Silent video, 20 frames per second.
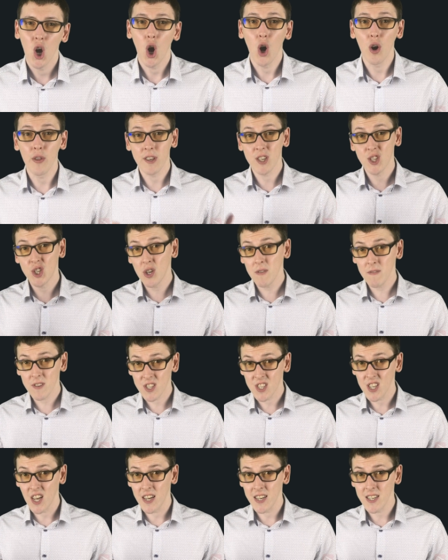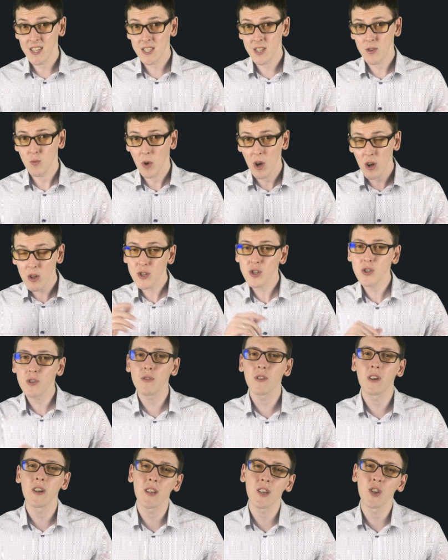On the server side, we're also
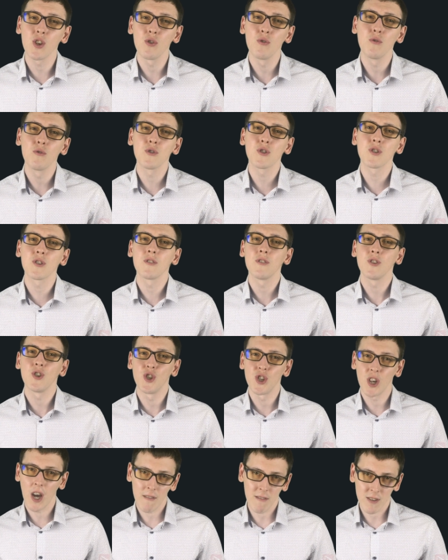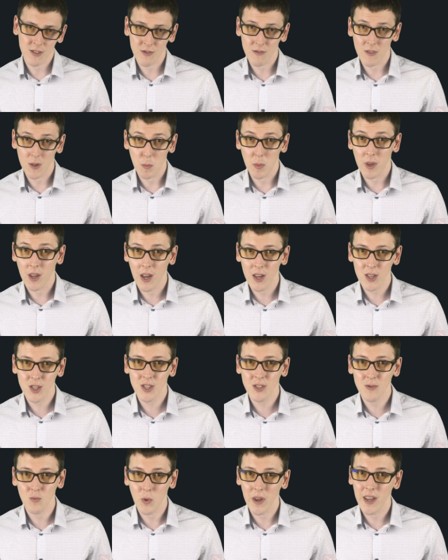going to use JavaScript
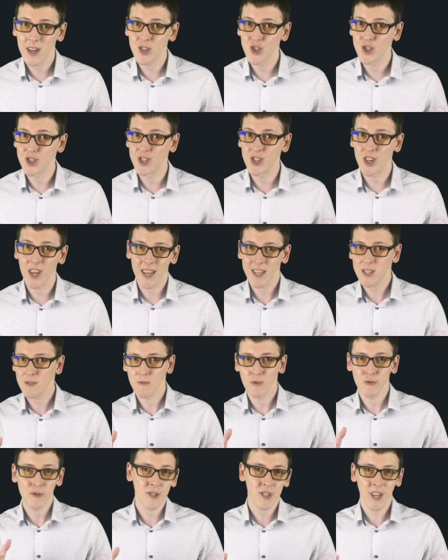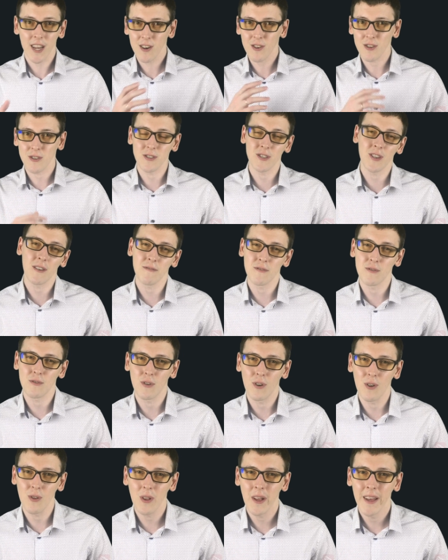because we are JS full stackers after
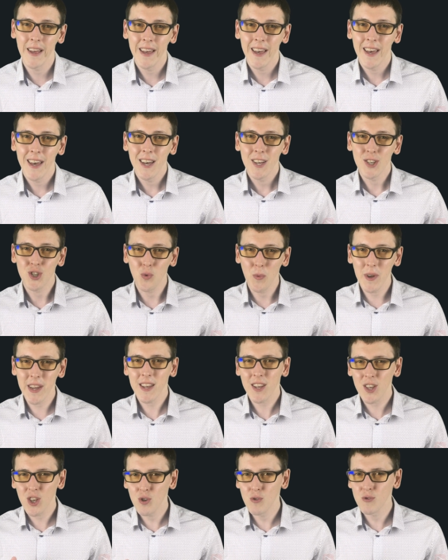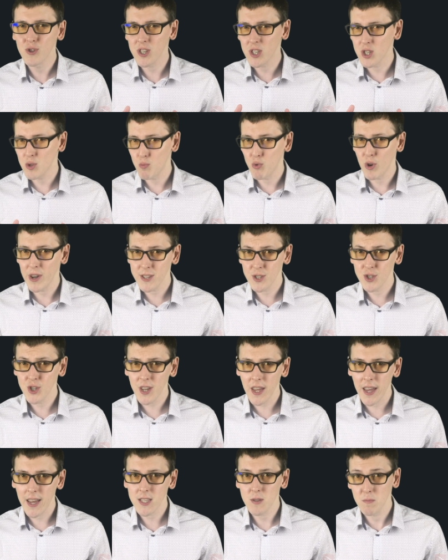all. So we're going to use
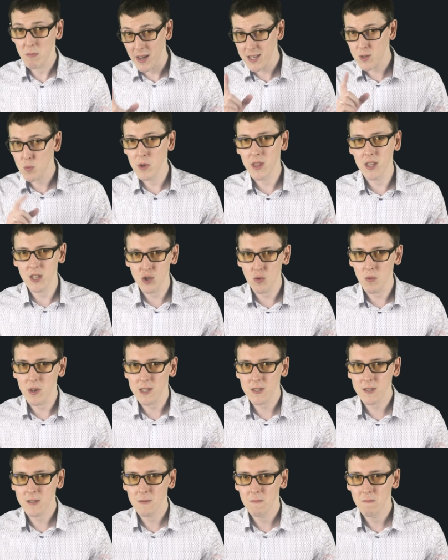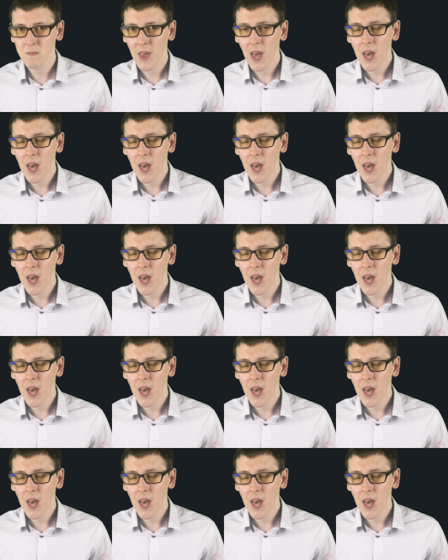Express.js but with a twist.